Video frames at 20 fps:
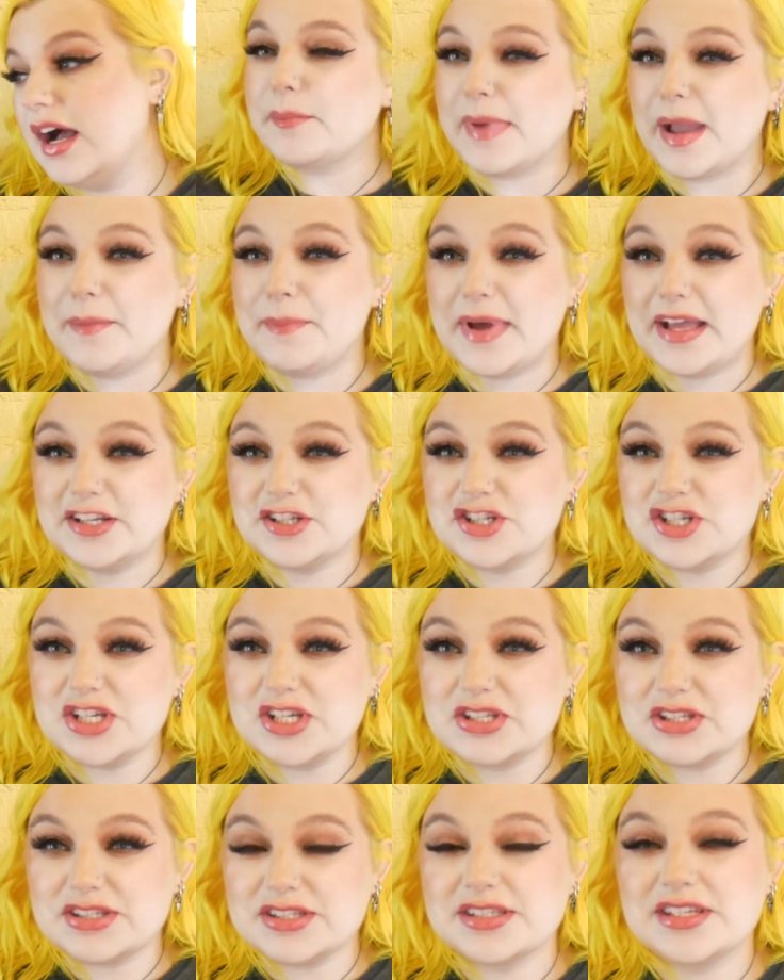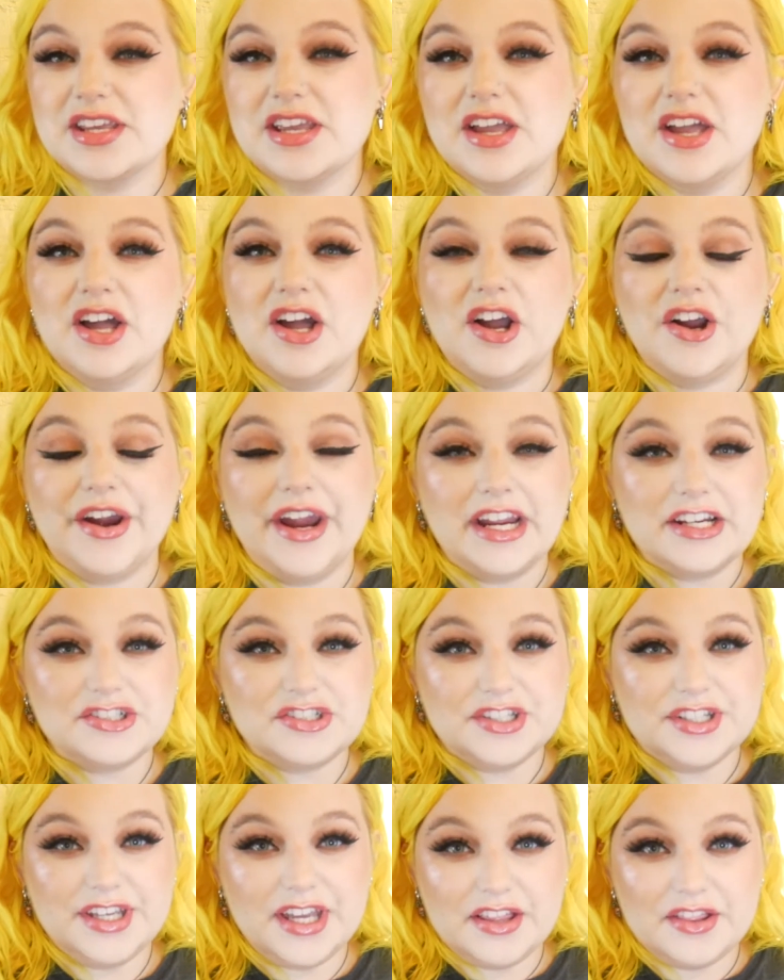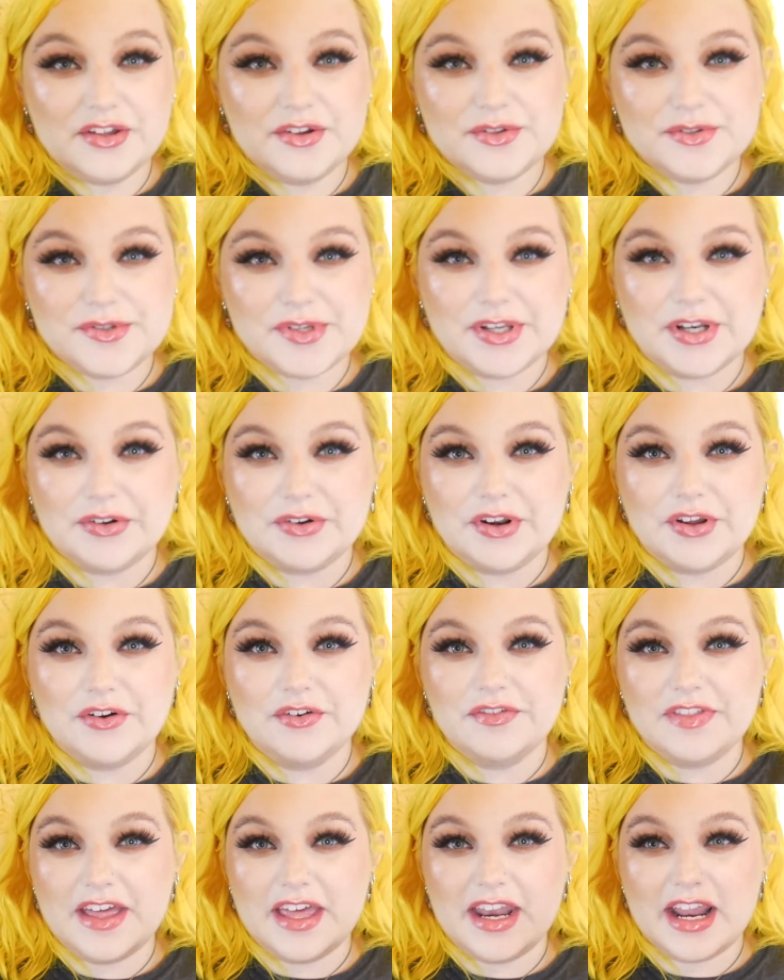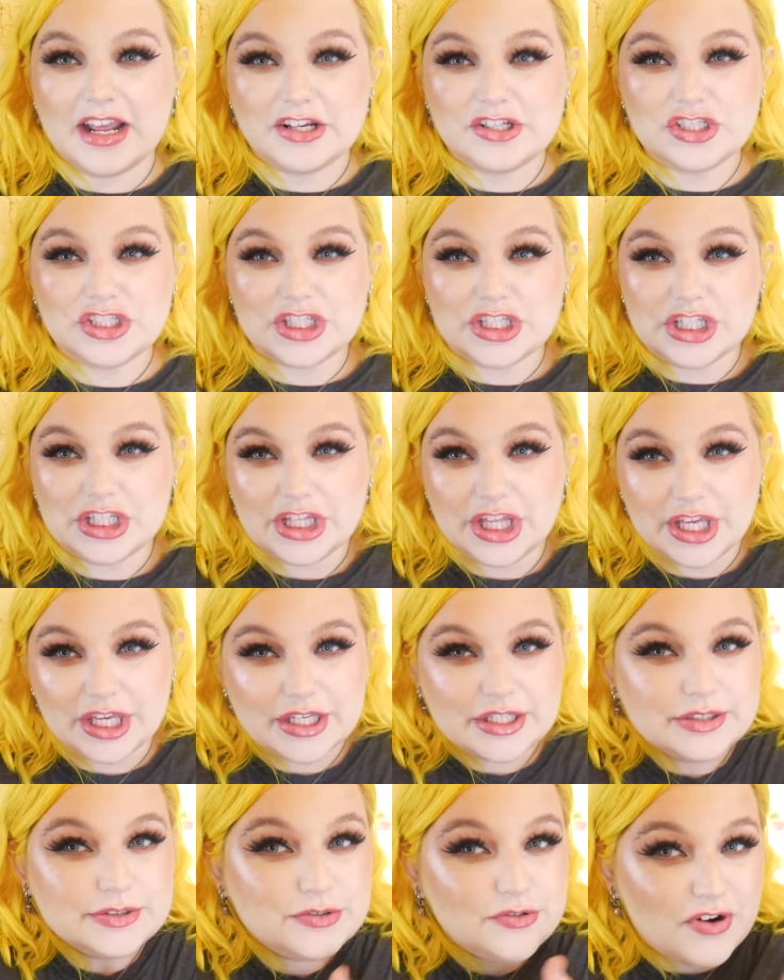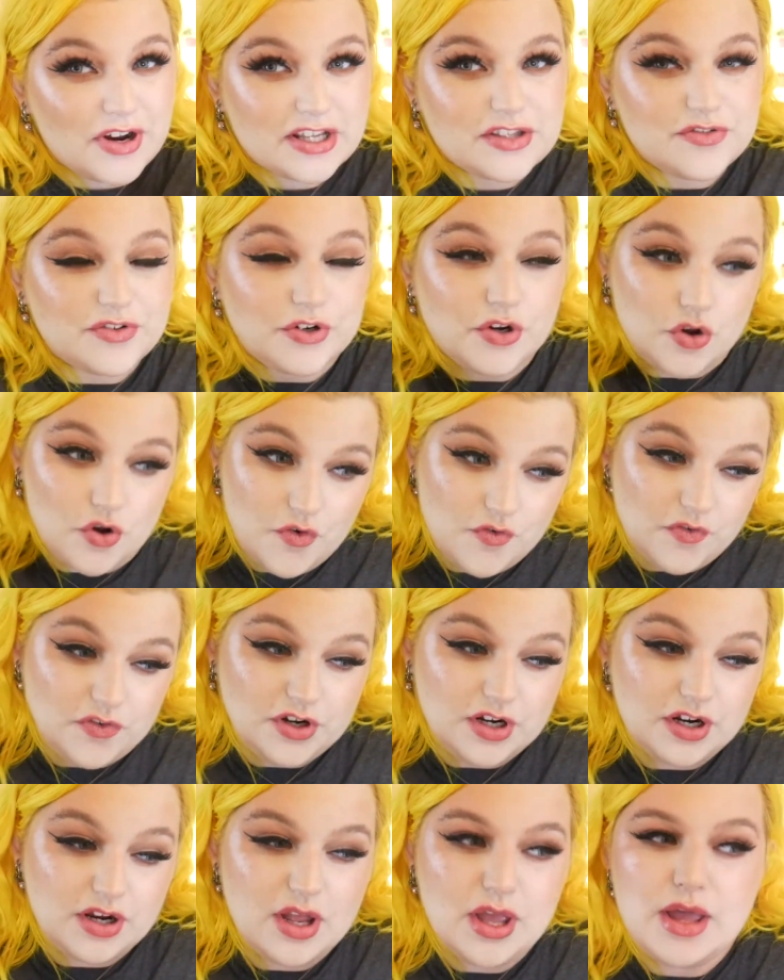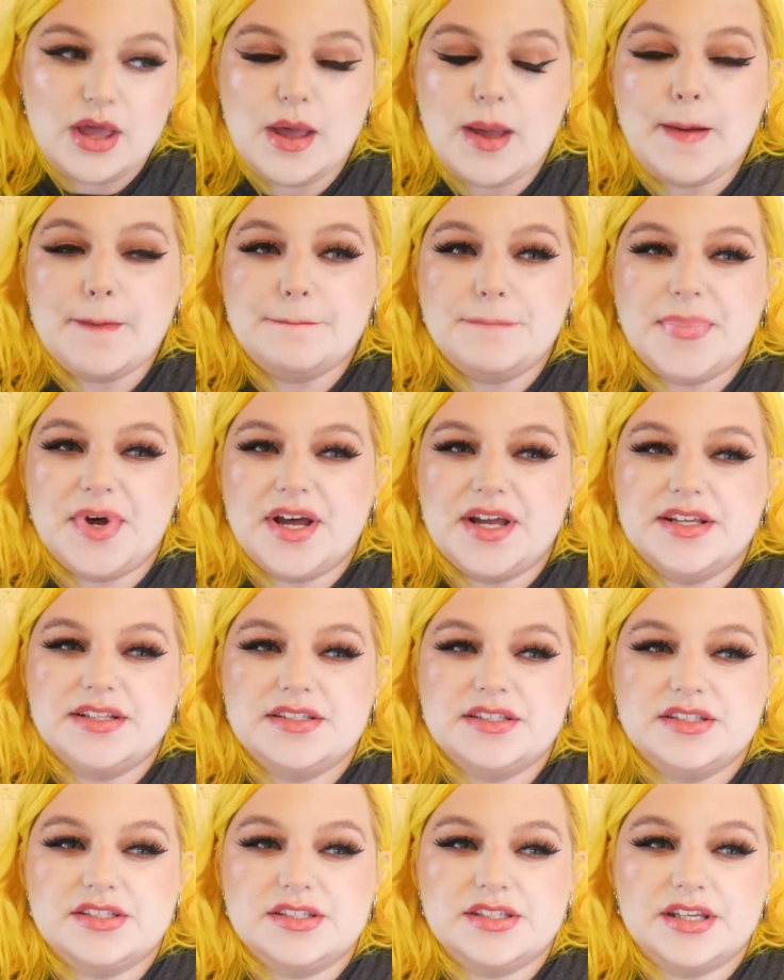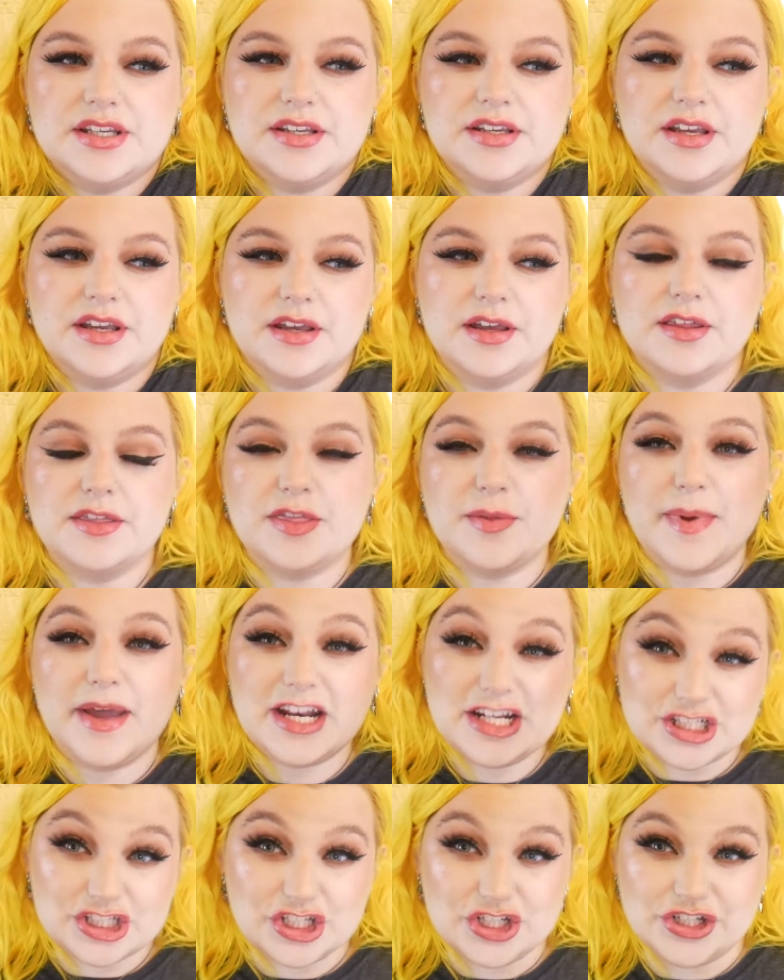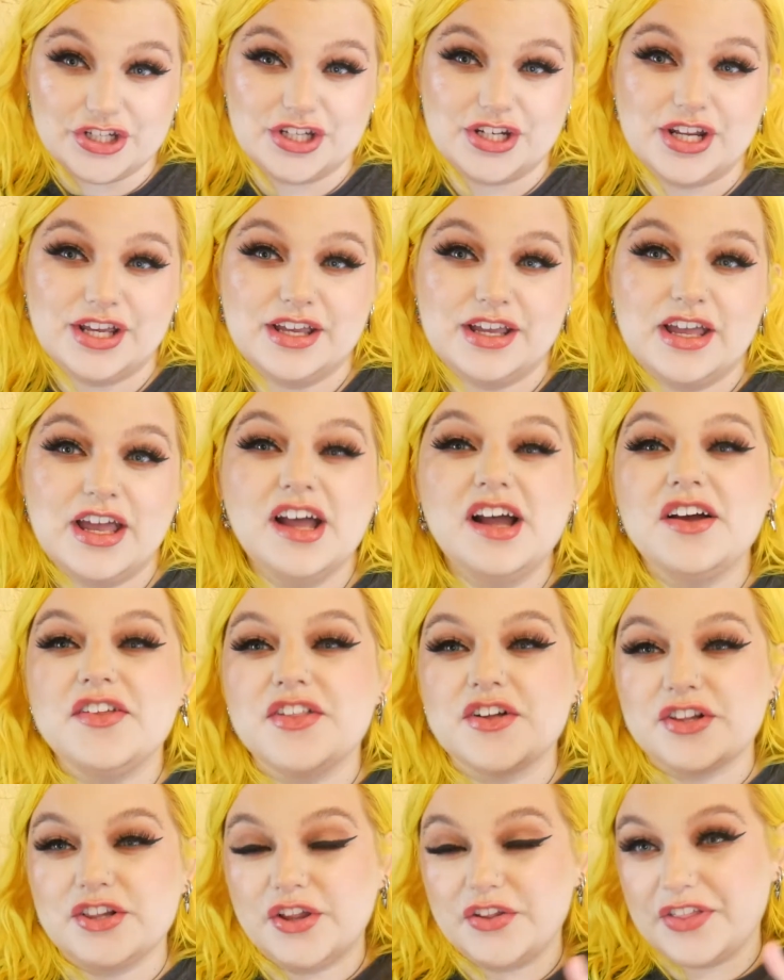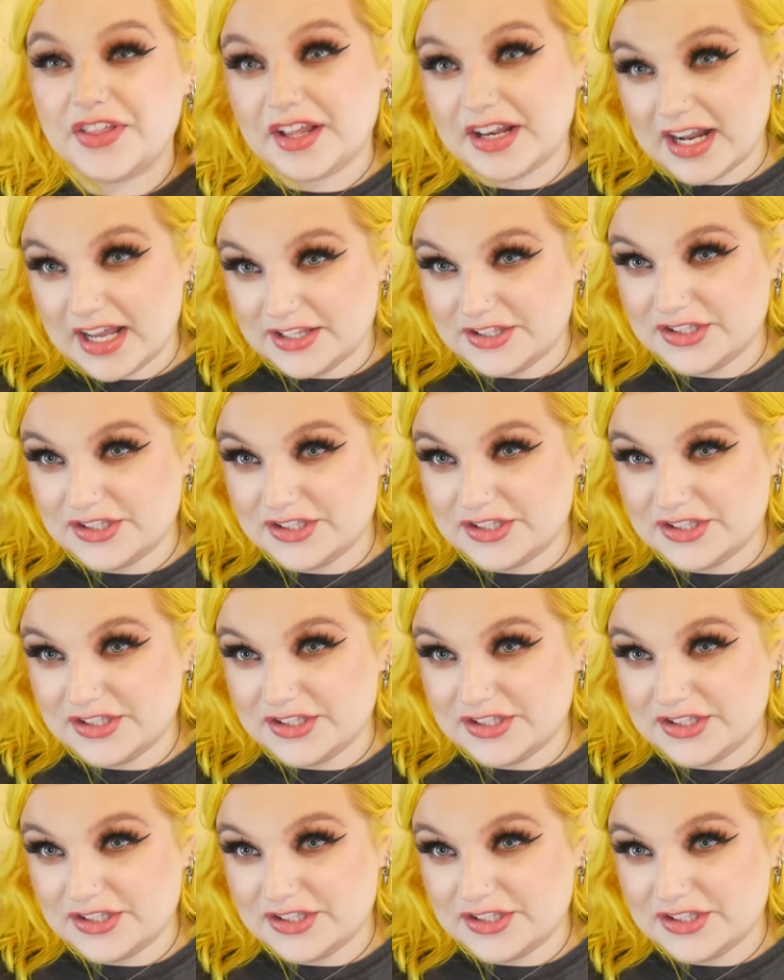My bed sheets are actually yellow, so I don't know if that actually like transferred over, but the bed is good, the clothing not